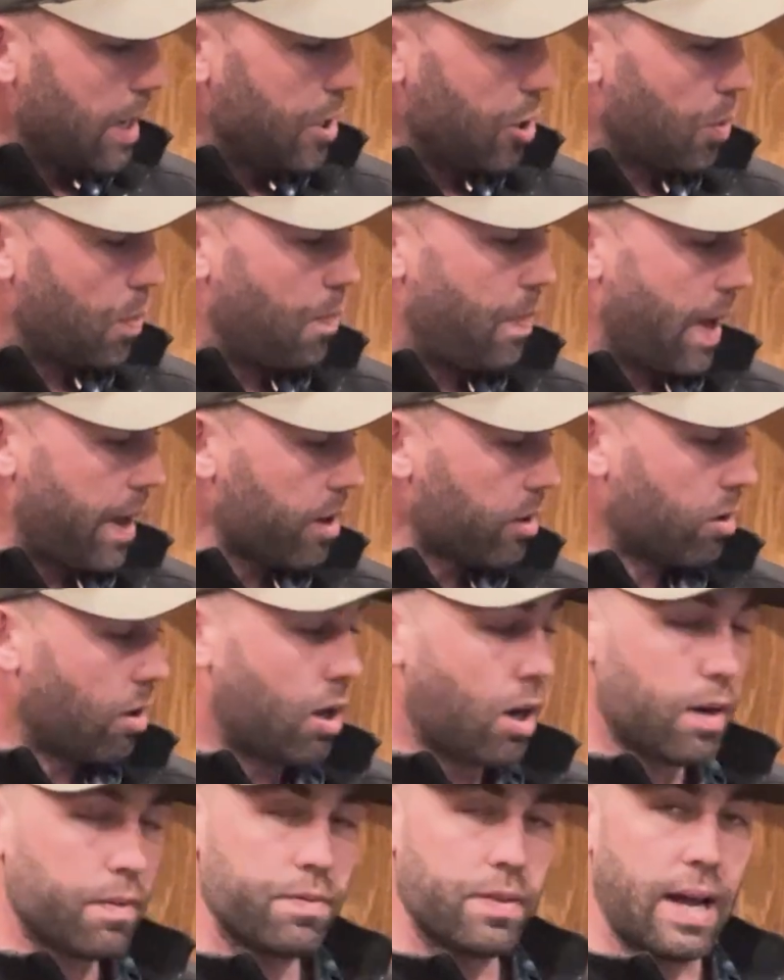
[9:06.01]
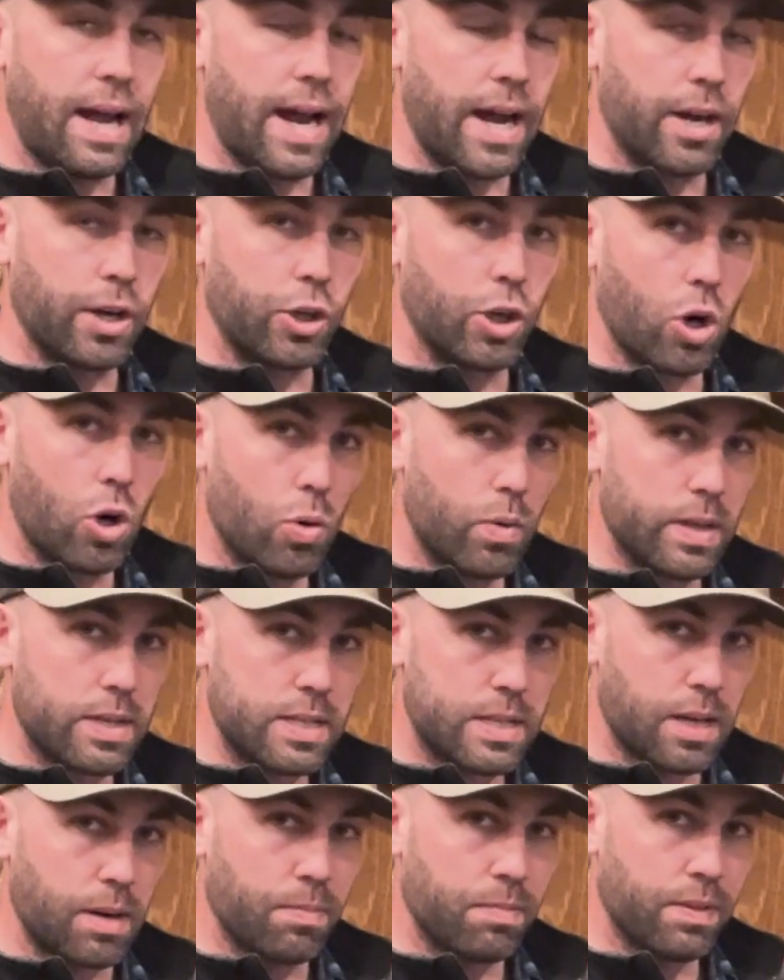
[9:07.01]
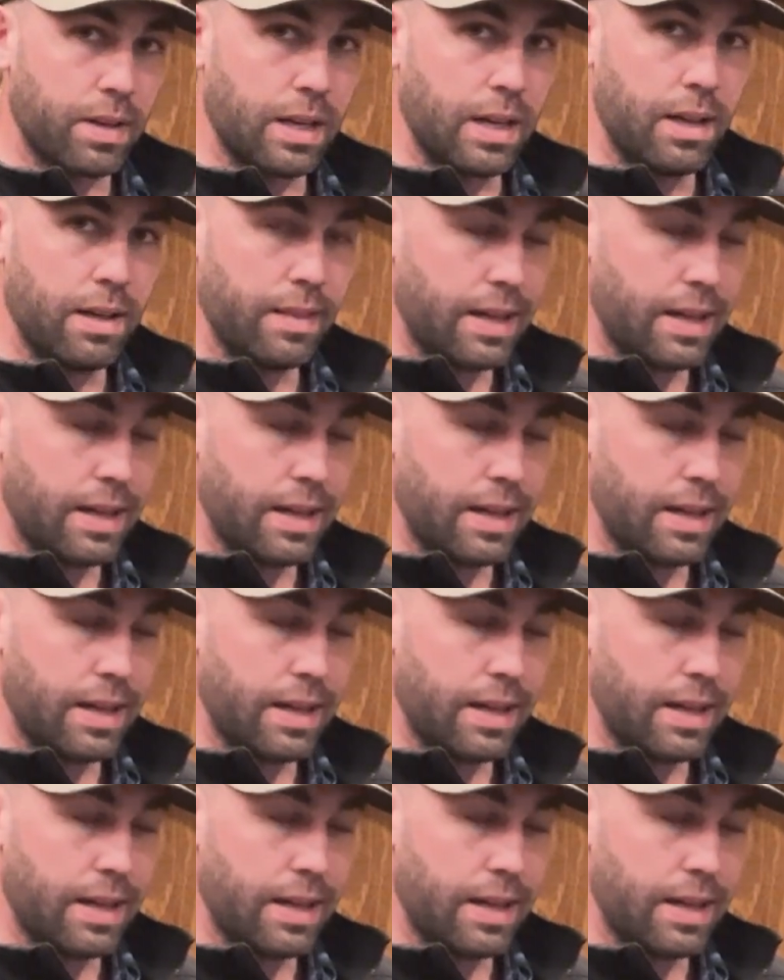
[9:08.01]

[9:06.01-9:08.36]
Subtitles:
you're better off to go with something